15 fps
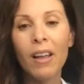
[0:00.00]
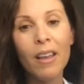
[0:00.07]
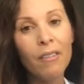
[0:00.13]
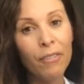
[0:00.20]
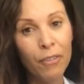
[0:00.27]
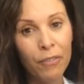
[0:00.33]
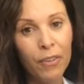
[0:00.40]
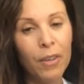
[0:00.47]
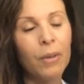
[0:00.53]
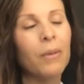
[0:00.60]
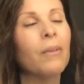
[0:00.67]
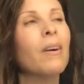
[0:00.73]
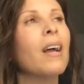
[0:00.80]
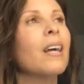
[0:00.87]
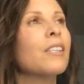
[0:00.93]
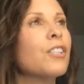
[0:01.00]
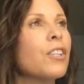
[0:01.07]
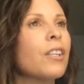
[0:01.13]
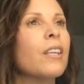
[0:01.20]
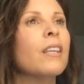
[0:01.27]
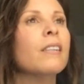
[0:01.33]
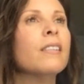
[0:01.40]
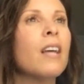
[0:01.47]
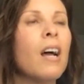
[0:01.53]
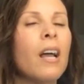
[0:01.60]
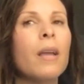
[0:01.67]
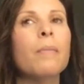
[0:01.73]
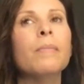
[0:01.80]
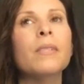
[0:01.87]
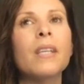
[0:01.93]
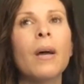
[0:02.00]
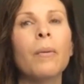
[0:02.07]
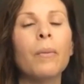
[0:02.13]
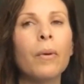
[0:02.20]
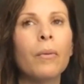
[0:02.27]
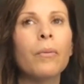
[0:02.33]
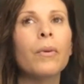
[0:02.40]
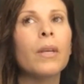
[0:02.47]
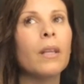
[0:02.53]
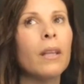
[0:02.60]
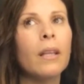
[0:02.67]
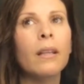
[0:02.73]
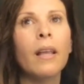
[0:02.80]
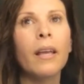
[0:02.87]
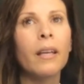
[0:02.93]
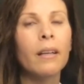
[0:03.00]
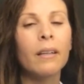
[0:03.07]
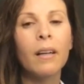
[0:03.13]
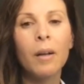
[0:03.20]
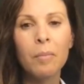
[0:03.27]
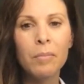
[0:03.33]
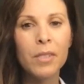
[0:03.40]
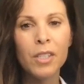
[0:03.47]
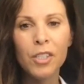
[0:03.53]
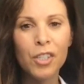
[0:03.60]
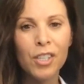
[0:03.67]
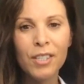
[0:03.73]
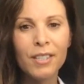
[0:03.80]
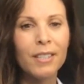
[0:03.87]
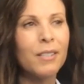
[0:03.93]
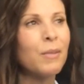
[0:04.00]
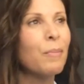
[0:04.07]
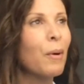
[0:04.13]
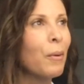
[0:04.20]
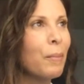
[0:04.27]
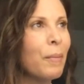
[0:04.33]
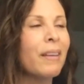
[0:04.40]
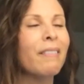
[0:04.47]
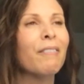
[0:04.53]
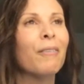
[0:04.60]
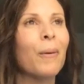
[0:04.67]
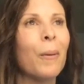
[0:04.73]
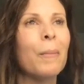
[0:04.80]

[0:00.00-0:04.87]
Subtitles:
a few actually times that were really like a come to Jesus moment for